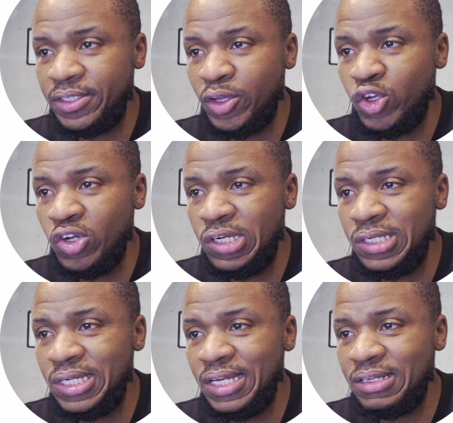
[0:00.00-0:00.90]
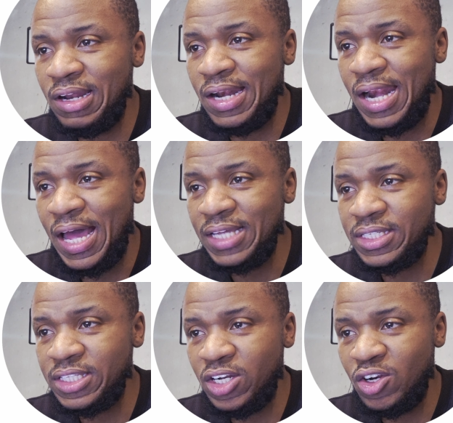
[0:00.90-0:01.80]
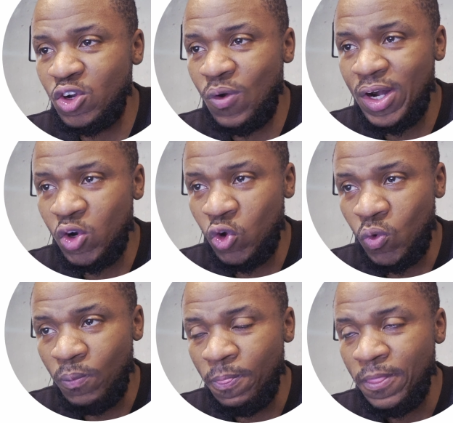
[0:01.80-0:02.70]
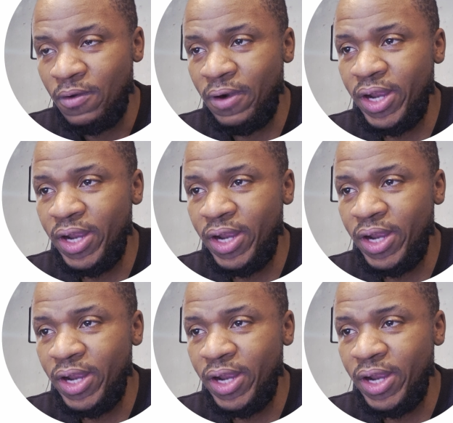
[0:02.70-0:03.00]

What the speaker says: You look at the last lower low, right?